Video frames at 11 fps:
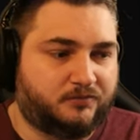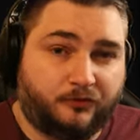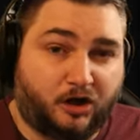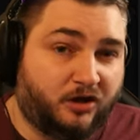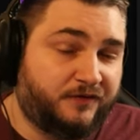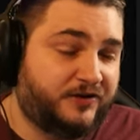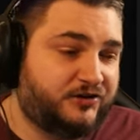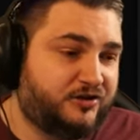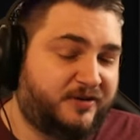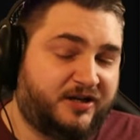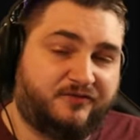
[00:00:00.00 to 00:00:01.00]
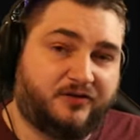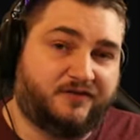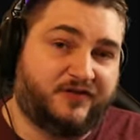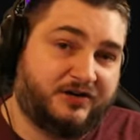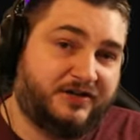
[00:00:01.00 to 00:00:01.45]
All of this should make for a
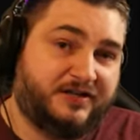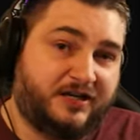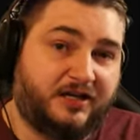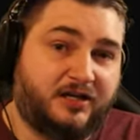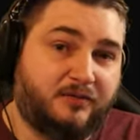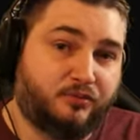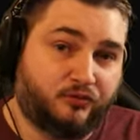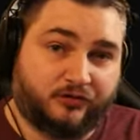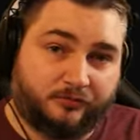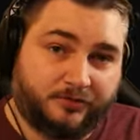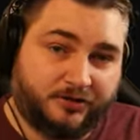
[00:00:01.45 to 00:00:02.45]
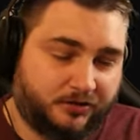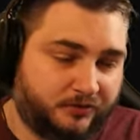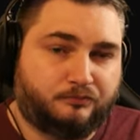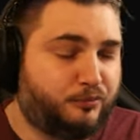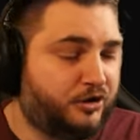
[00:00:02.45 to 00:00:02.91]
very tanky Bruiser build,
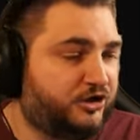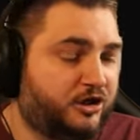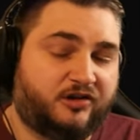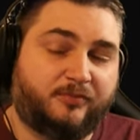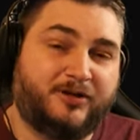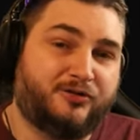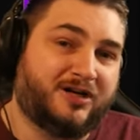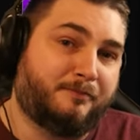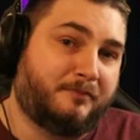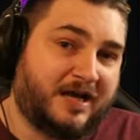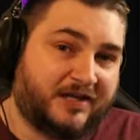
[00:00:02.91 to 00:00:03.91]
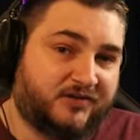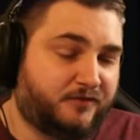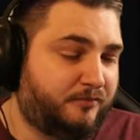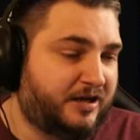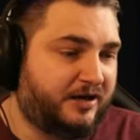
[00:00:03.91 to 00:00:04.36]
but it should also be doing a massive
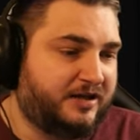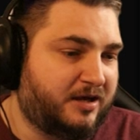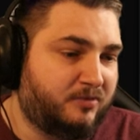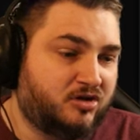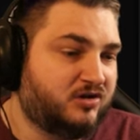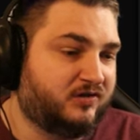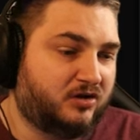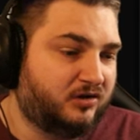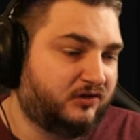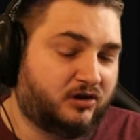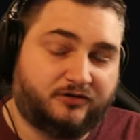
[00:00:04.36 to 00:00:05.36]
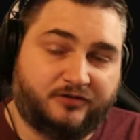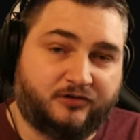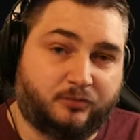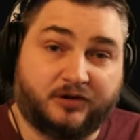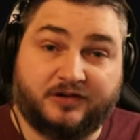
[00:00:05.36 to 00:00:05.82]
amount of damage as long as all of
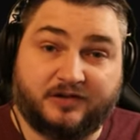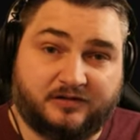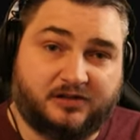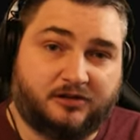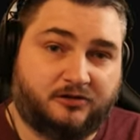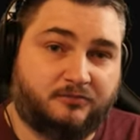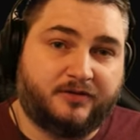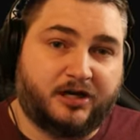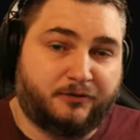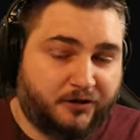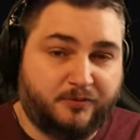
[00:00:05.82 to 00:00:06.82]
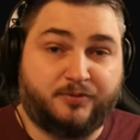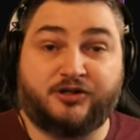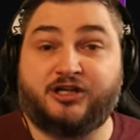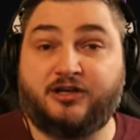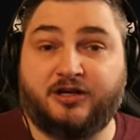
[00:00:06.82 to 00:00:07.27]
this works as intended. I really
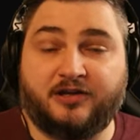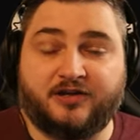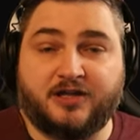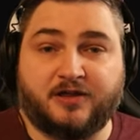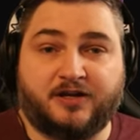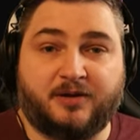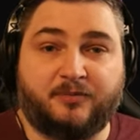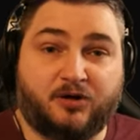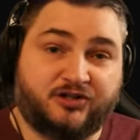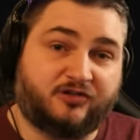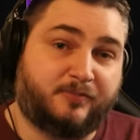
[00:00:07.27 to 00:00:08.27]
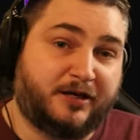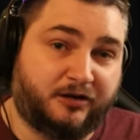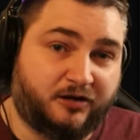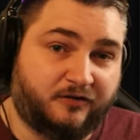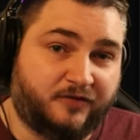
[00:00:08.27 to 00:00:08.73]
appreciate you guys taking the time to watch a
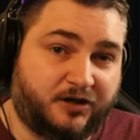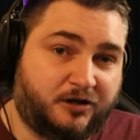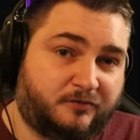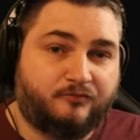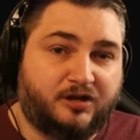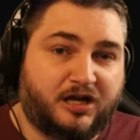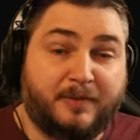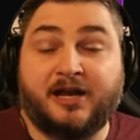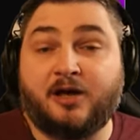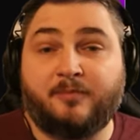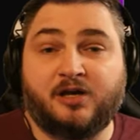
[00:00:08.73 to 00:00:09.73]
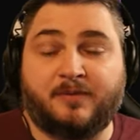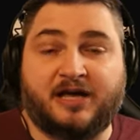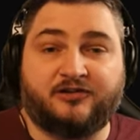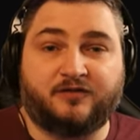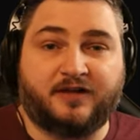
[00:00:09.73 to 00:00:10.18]
speculative video. I may not be a
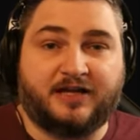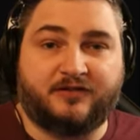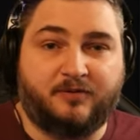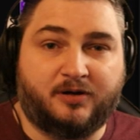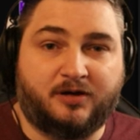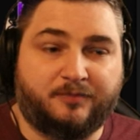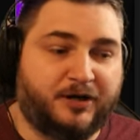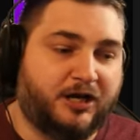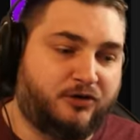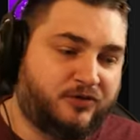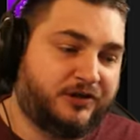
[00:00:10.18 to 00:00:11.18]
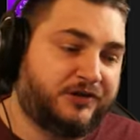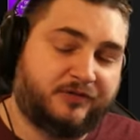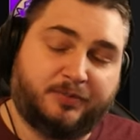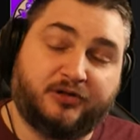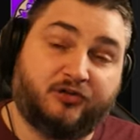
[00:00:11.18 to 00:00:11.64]
master of Last Epoch, but I do think this
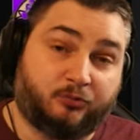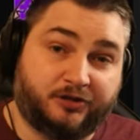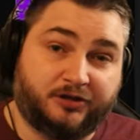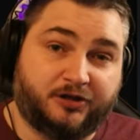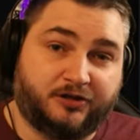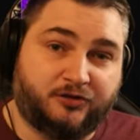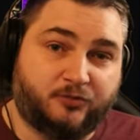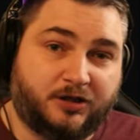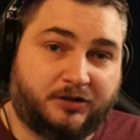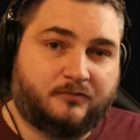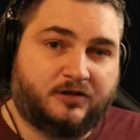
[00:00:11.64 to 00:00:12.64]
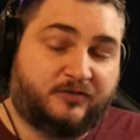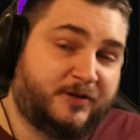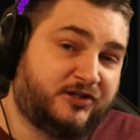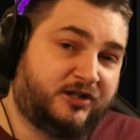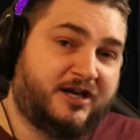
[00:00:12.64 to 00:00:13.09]
build's really gonna do well,
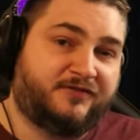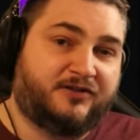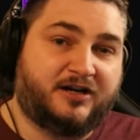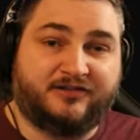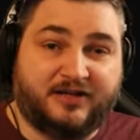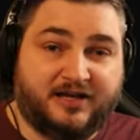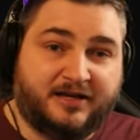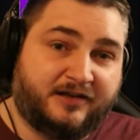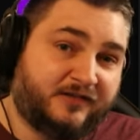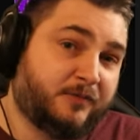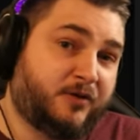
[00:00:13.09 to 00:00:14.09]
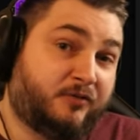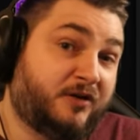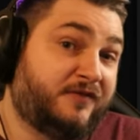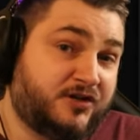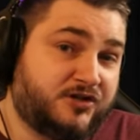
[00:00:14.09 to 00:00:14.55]
especially after I sand down some of the
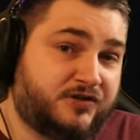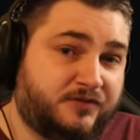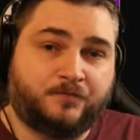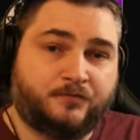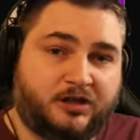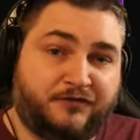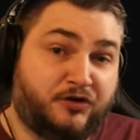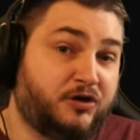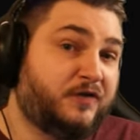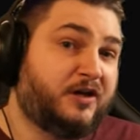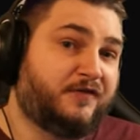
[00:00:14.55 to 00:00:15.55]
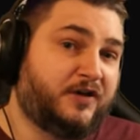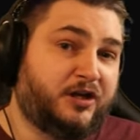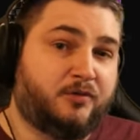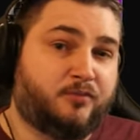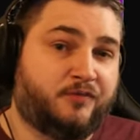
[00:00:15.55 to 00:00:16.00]
rough edges. If you can think of any
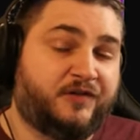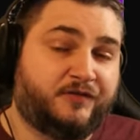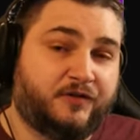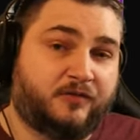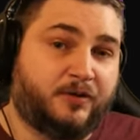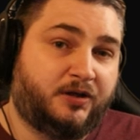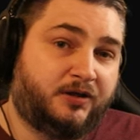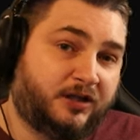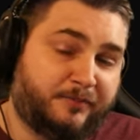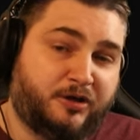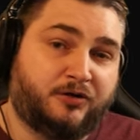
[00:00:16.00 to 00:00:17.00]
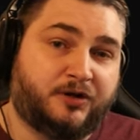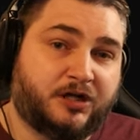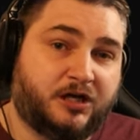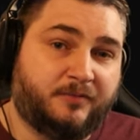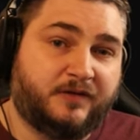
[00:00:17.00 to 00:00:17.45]
improvements for this build, let me know in the
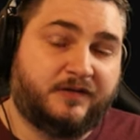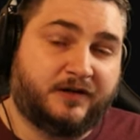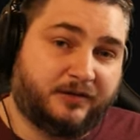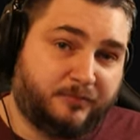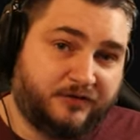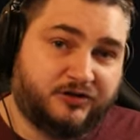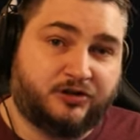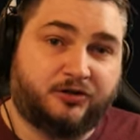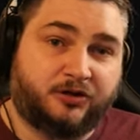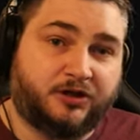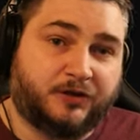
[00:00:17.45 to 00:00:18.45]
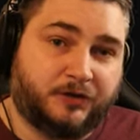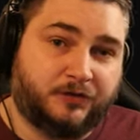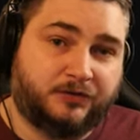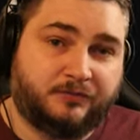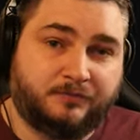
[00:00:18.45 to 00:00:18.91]
comments and I'll be sure to look at
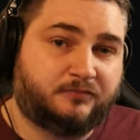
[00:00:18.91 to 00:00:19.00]
those.